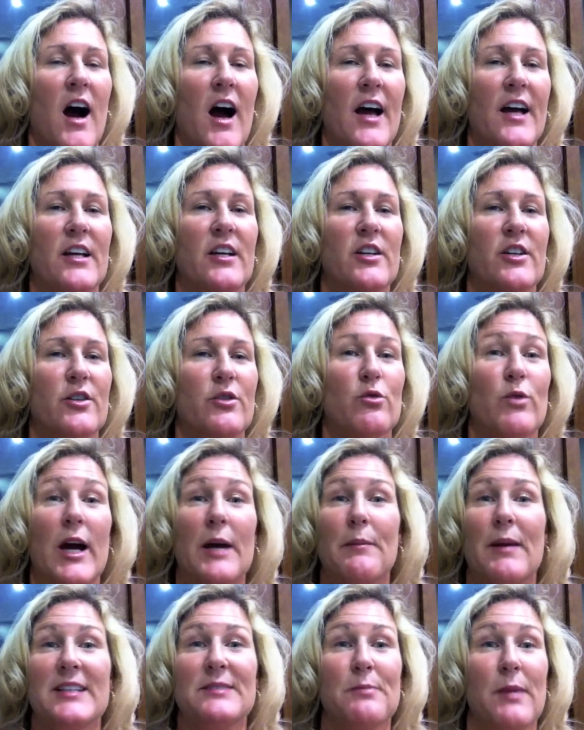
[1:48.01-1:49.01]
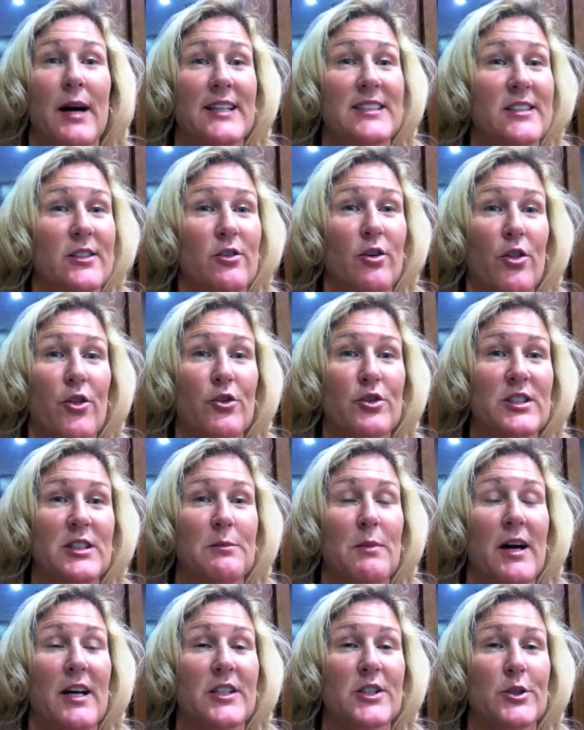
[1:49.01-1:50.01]
i could ride my bicycle 13
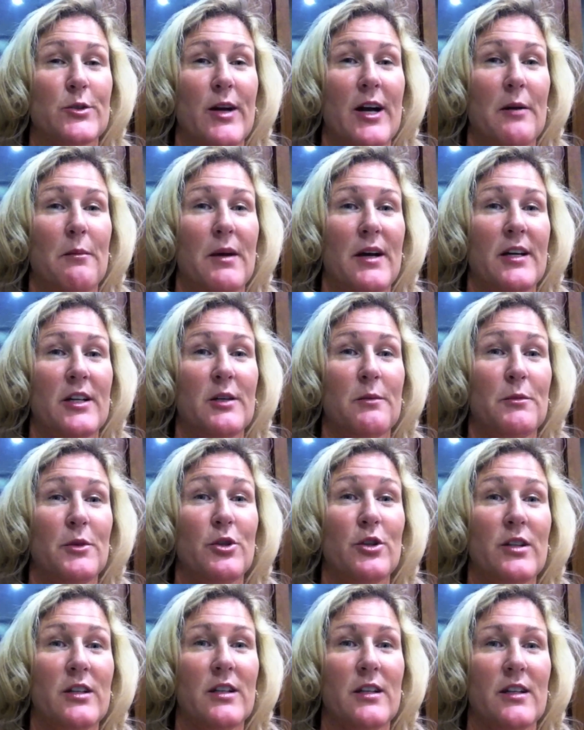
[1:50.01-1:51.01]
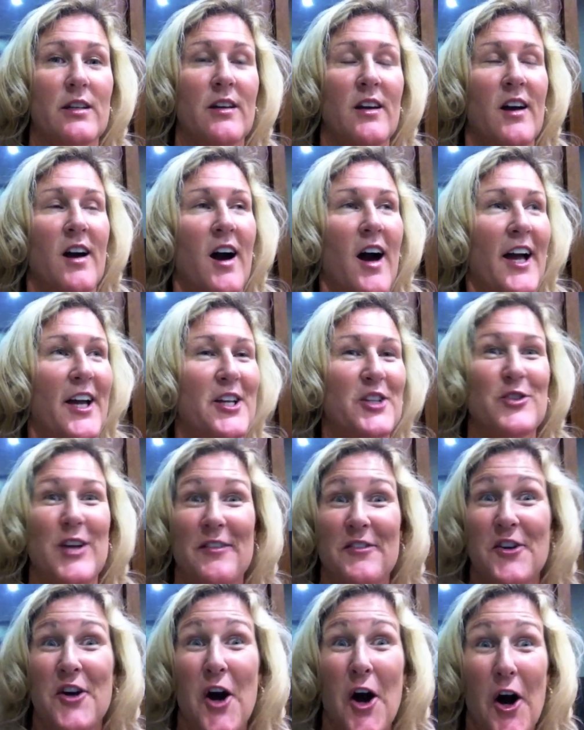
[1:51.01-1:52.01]
miles around my community i could
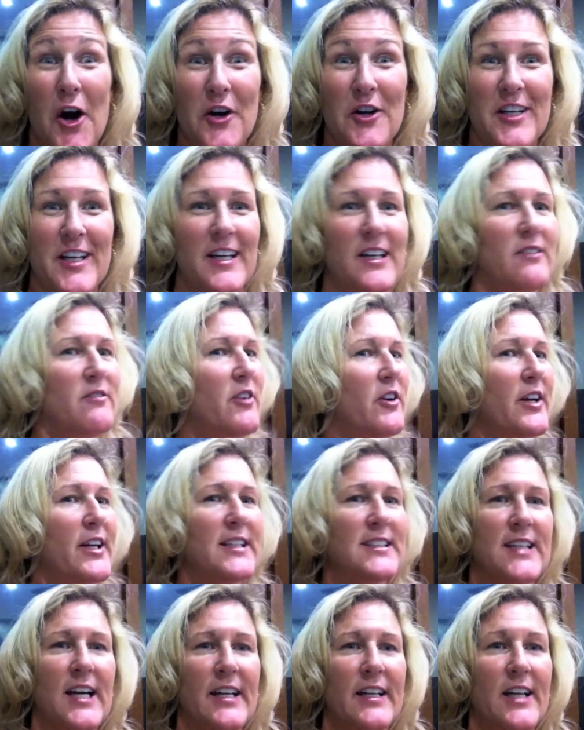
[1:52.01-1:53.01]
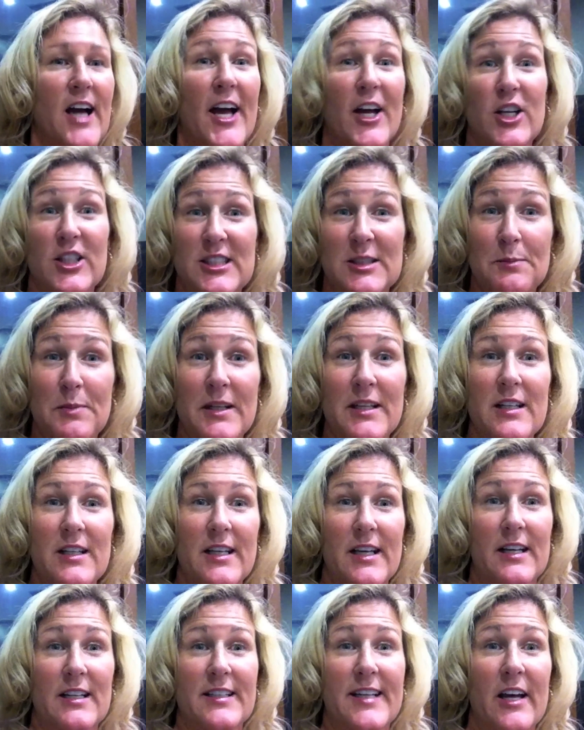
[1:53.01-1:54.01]
drive a car again very exciting i could speak
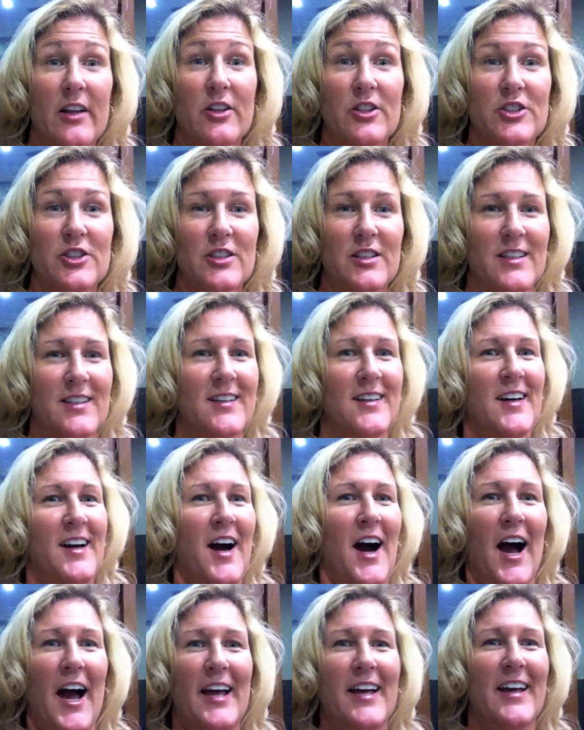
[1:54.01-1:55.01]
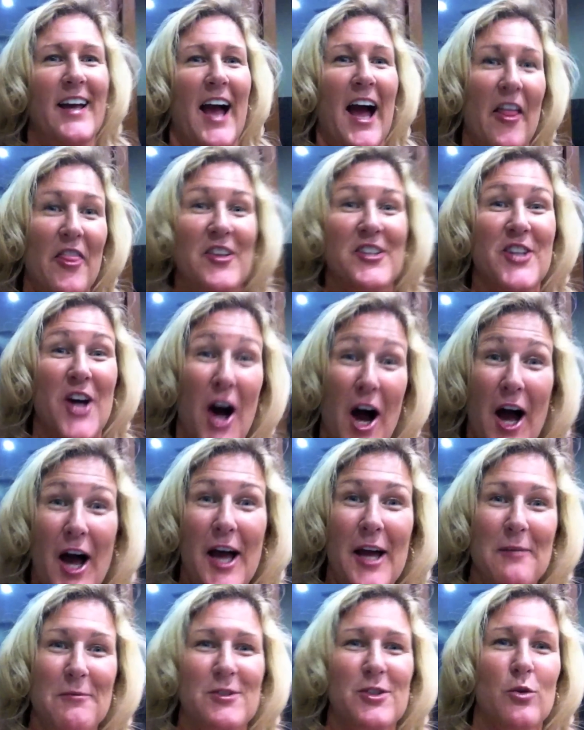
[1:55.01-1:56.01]
again intelligently i had the
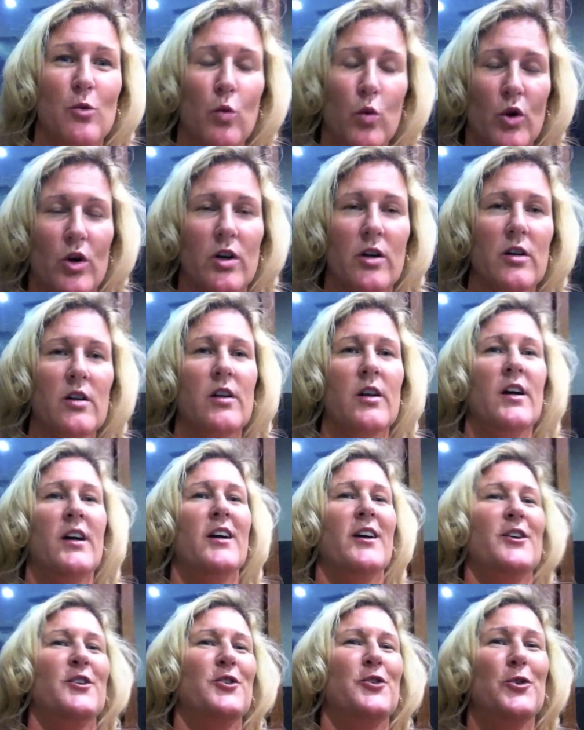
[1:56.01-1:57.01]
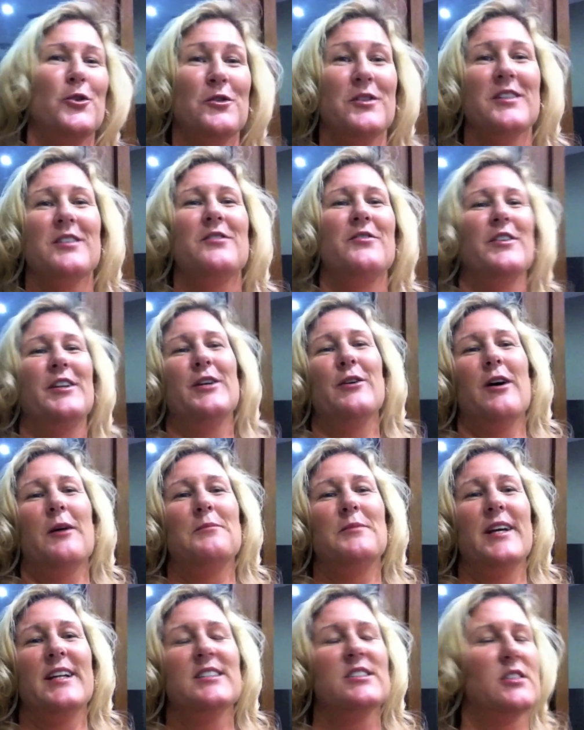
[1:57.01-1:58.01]
time to work do little video
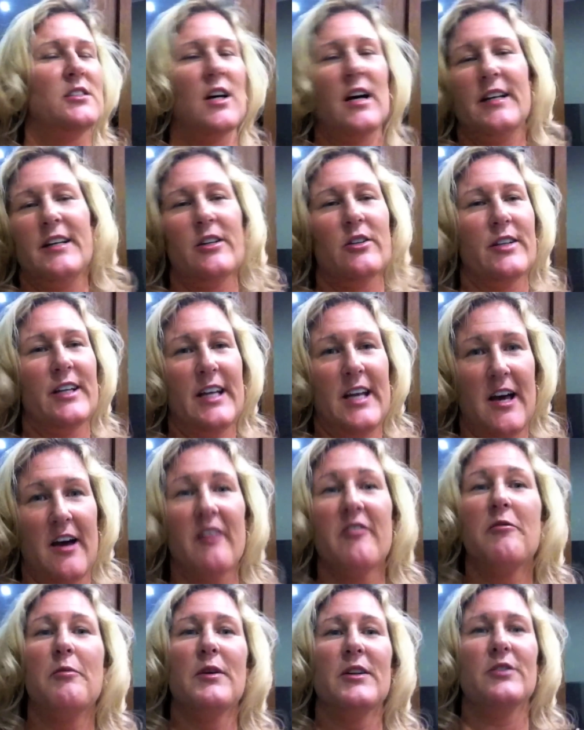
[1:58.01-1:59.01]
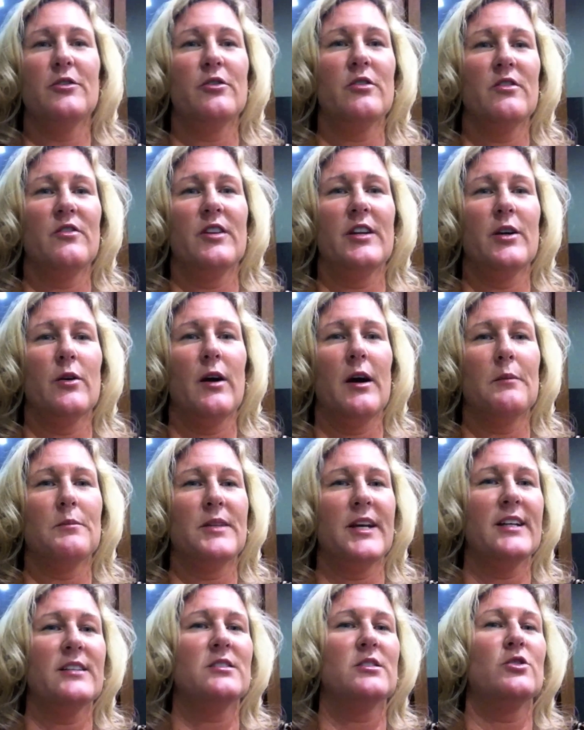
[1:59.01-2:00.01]
updates not nearly enough but do the video
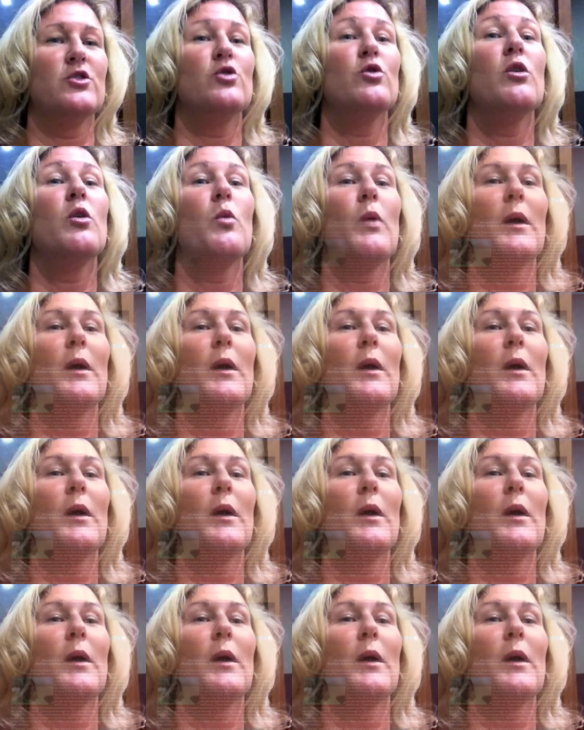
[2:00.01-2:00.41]
updates do